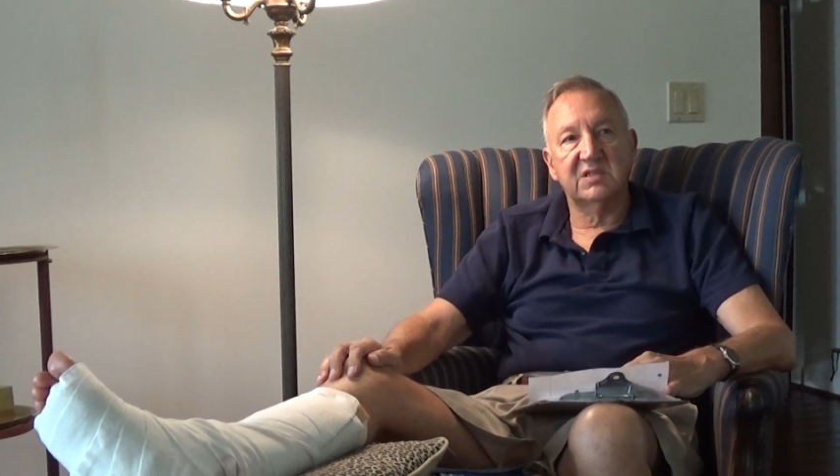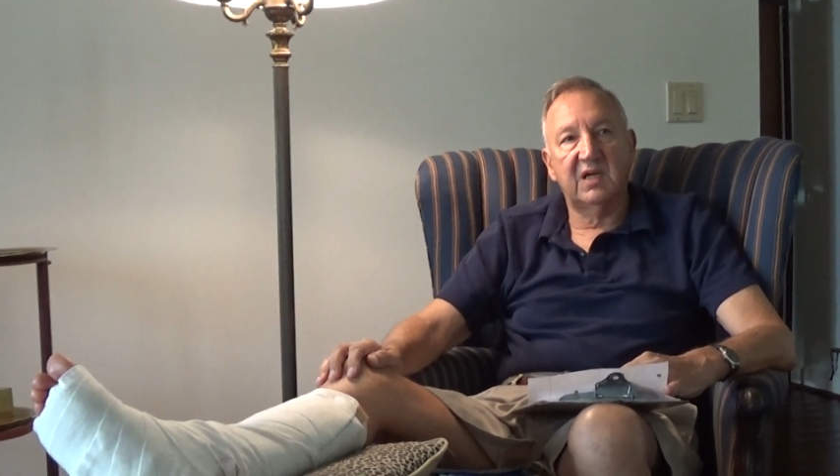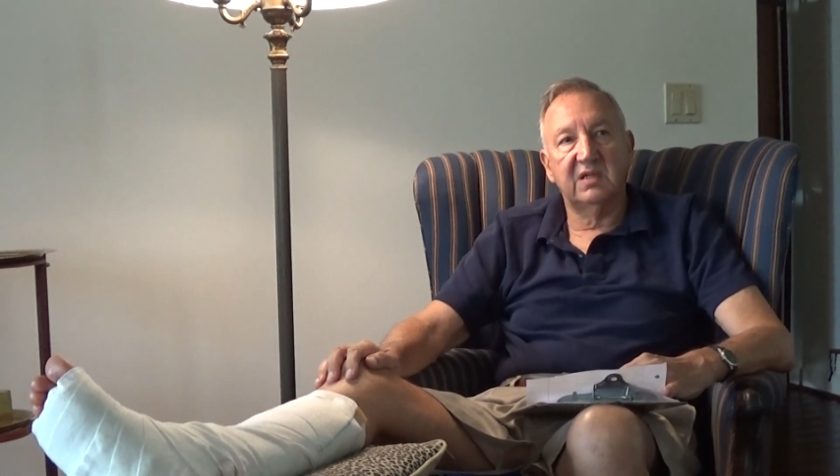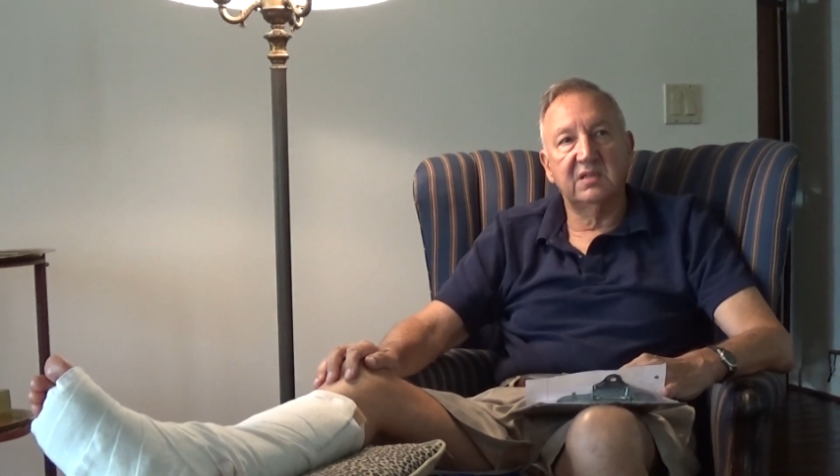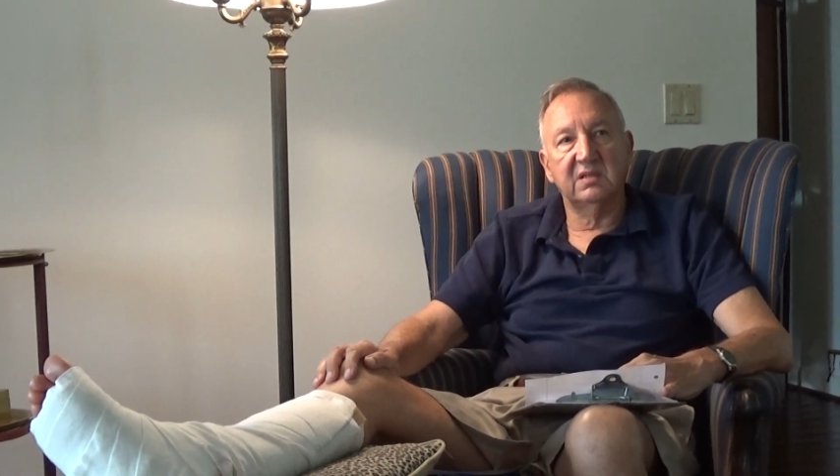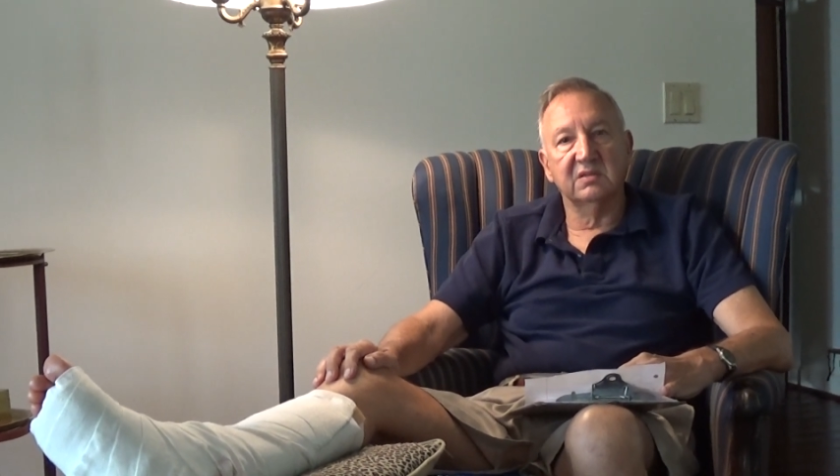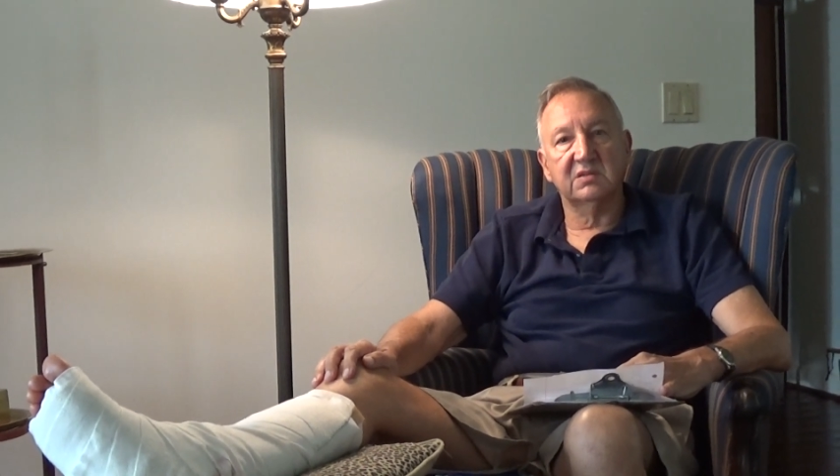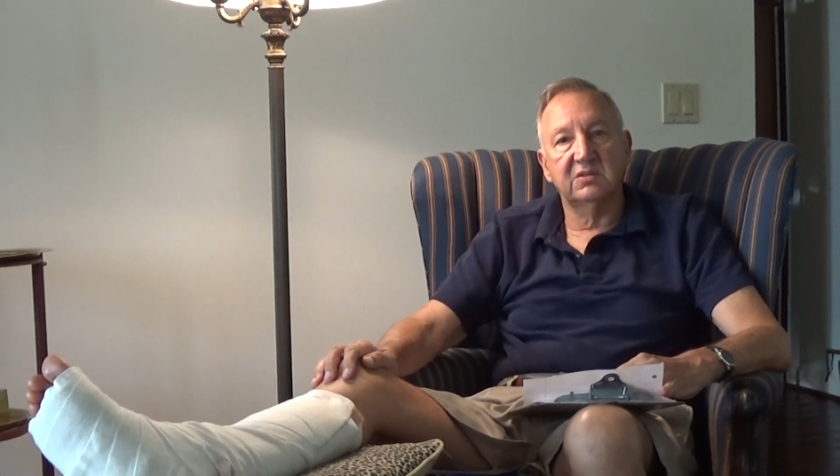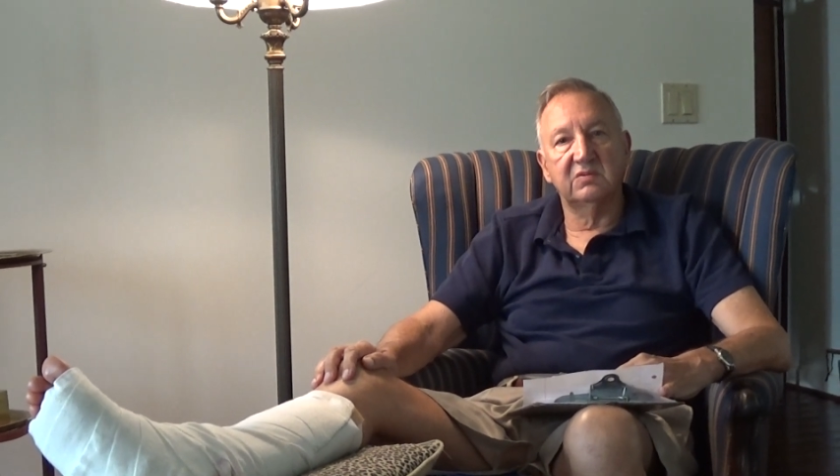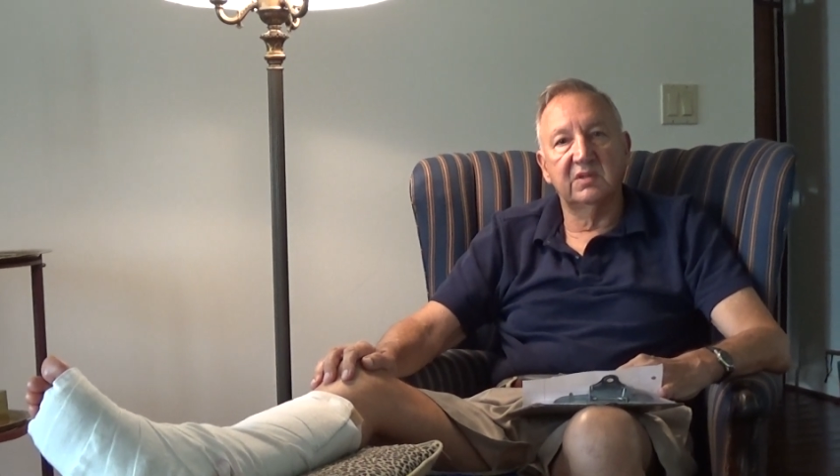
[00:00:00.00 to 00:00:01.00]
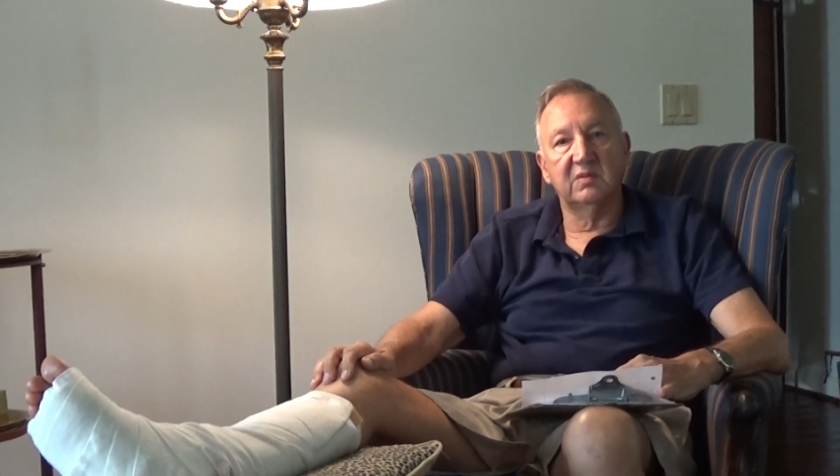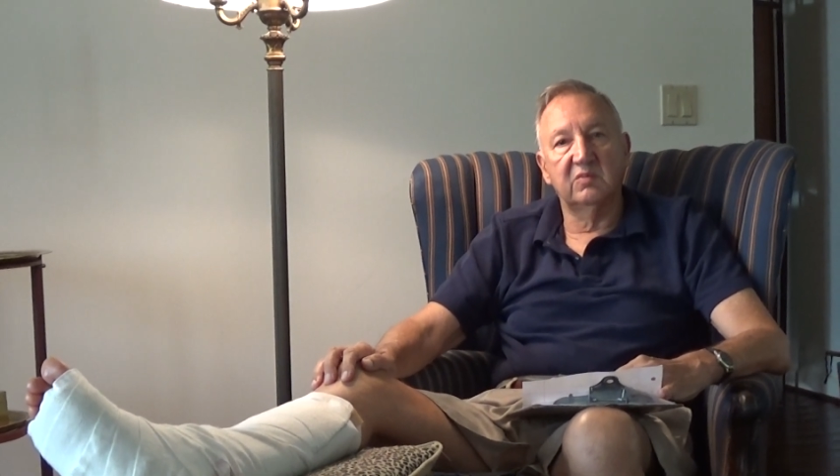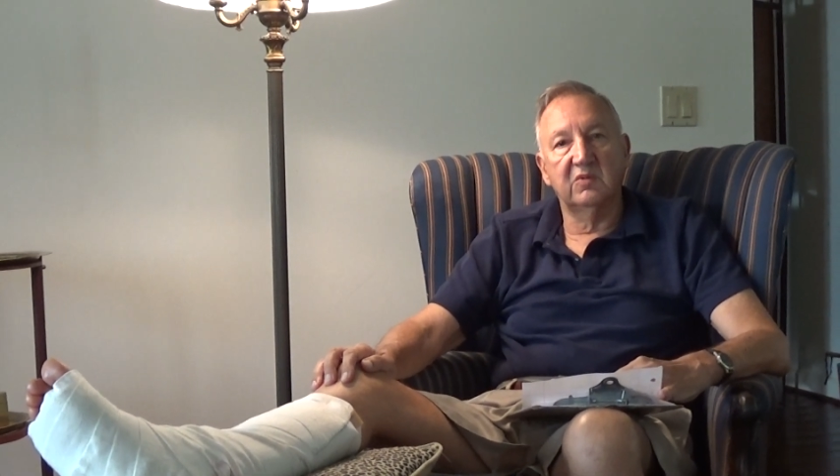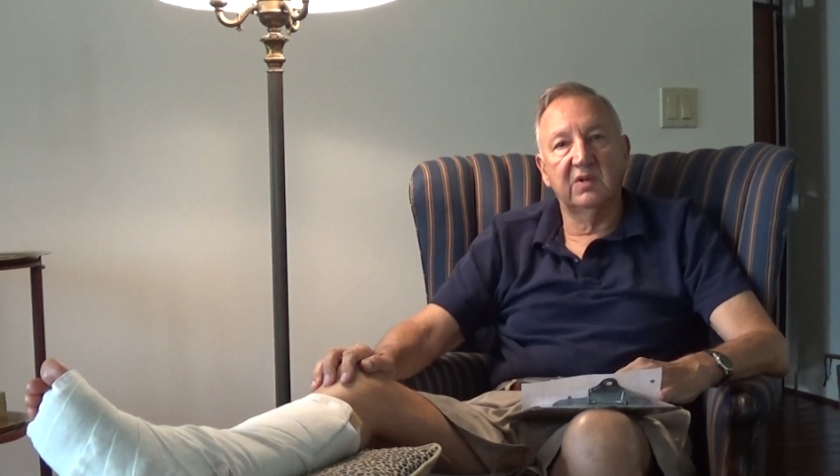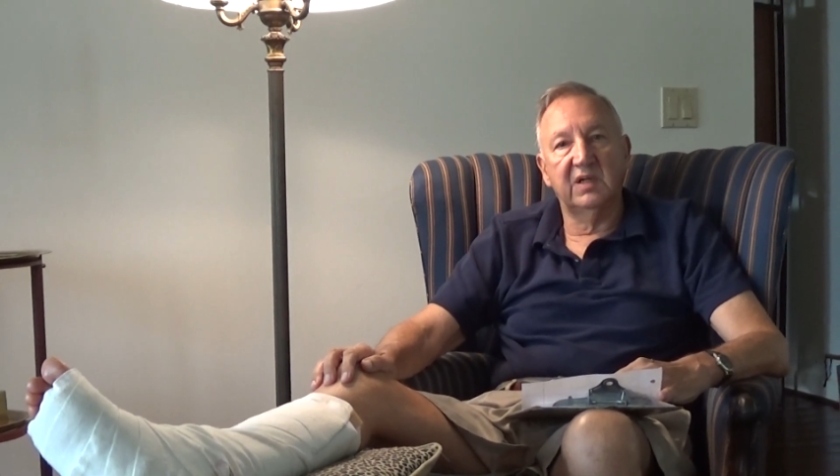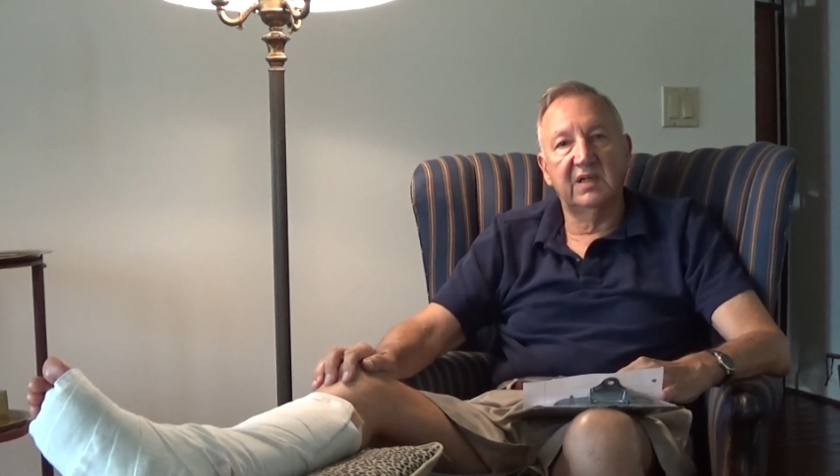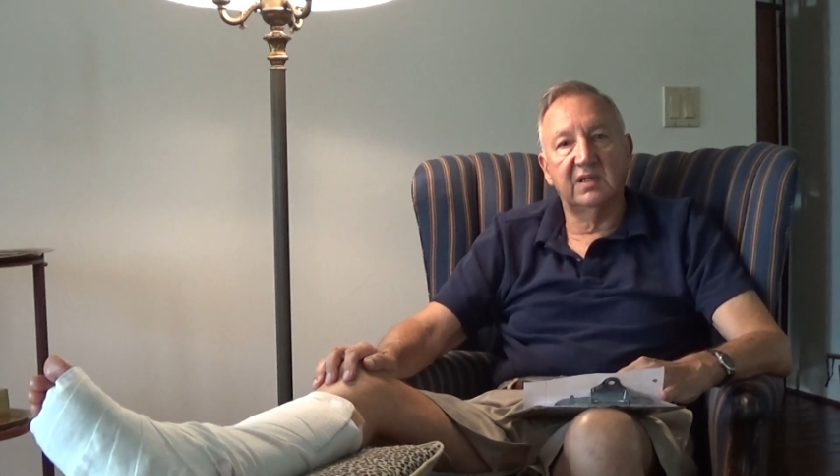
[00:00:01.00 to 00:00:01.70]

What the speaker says: 10 till 2 in the morning